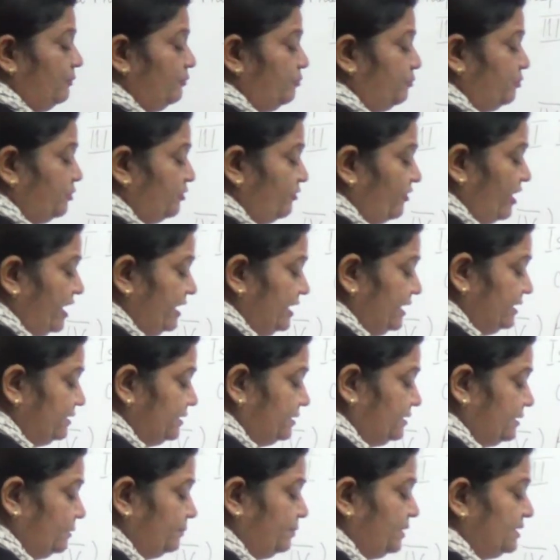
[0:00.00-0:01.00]
providing the
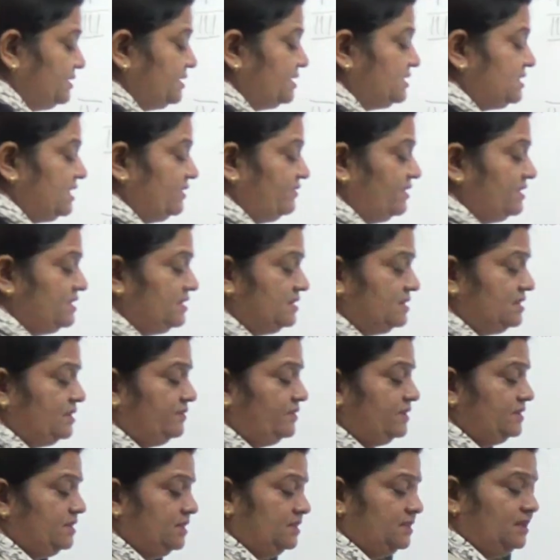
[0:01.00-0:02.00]
temperature
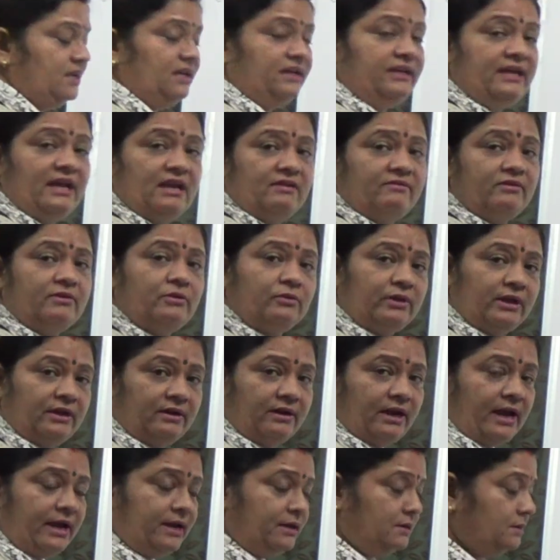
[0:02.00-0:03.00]
773 Kelvin, you can
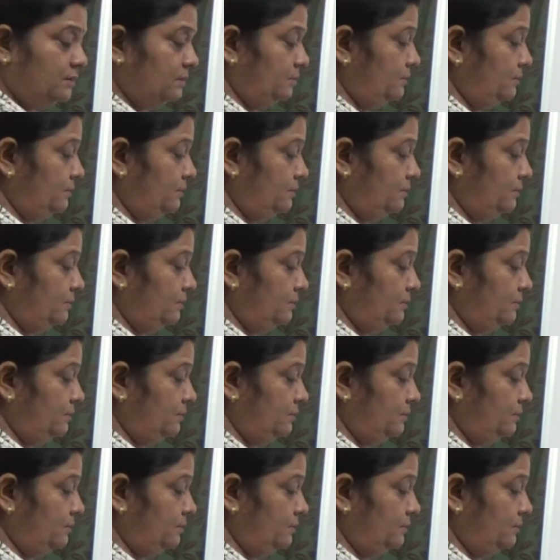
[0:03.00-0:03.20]
write